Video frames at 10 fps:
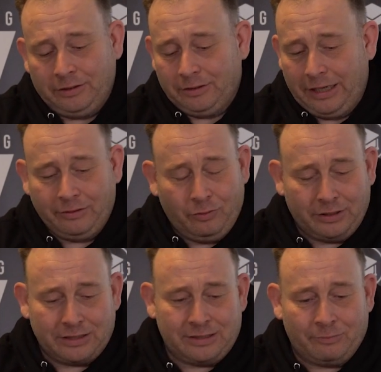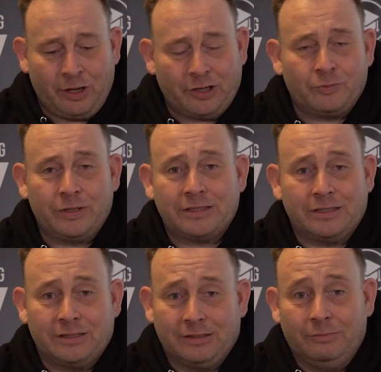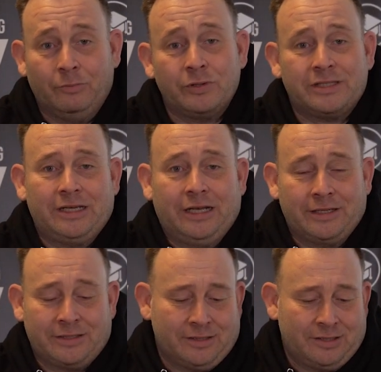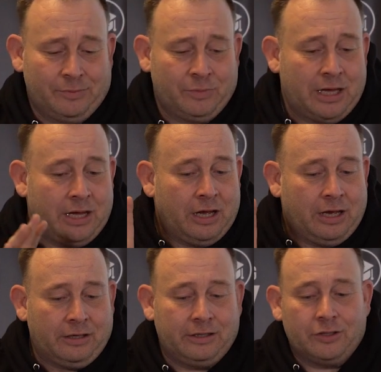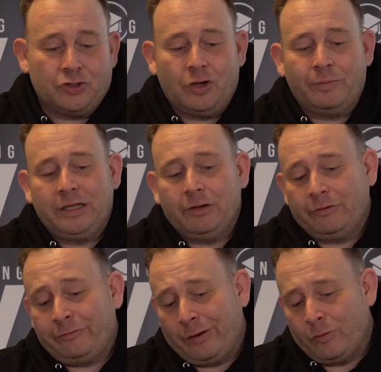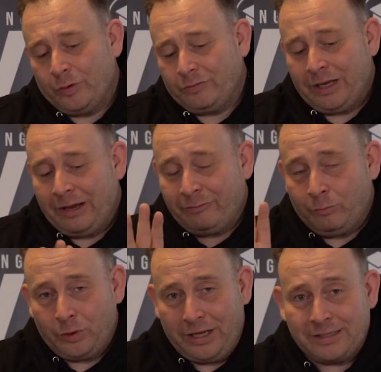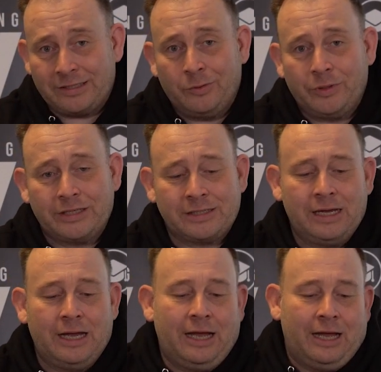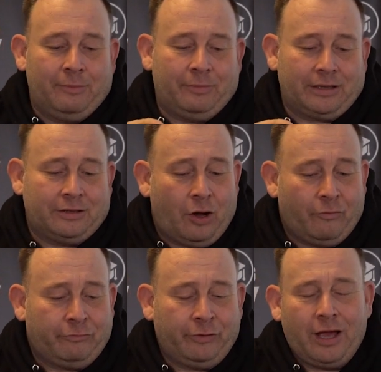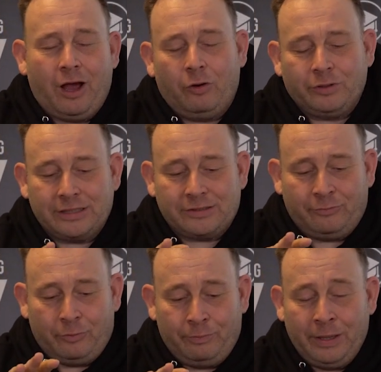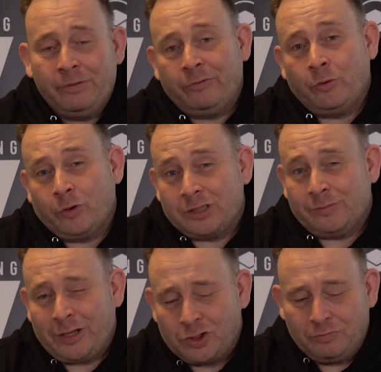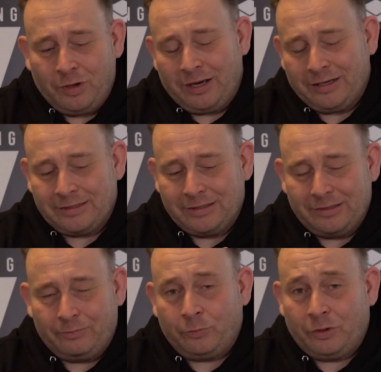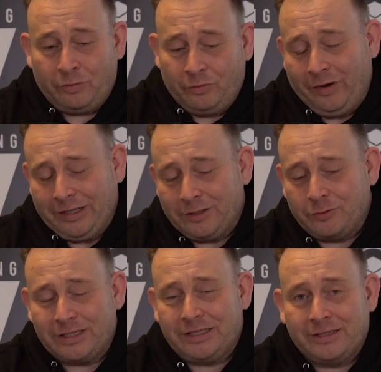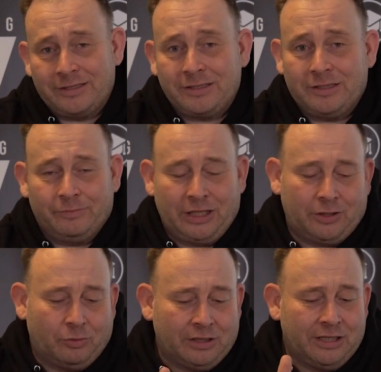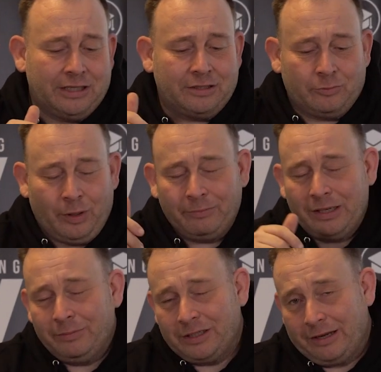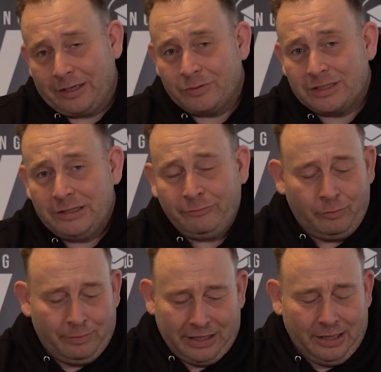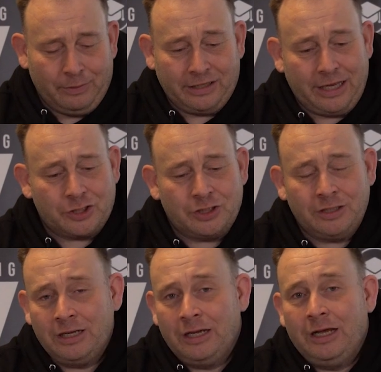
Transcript: uh, i know that some countries this is the most selling system here in germany on the Faro we have more the s series but now we figure out that for people from construction market this is a quite interesting system. They don't need the one millimeter accuracy for many application,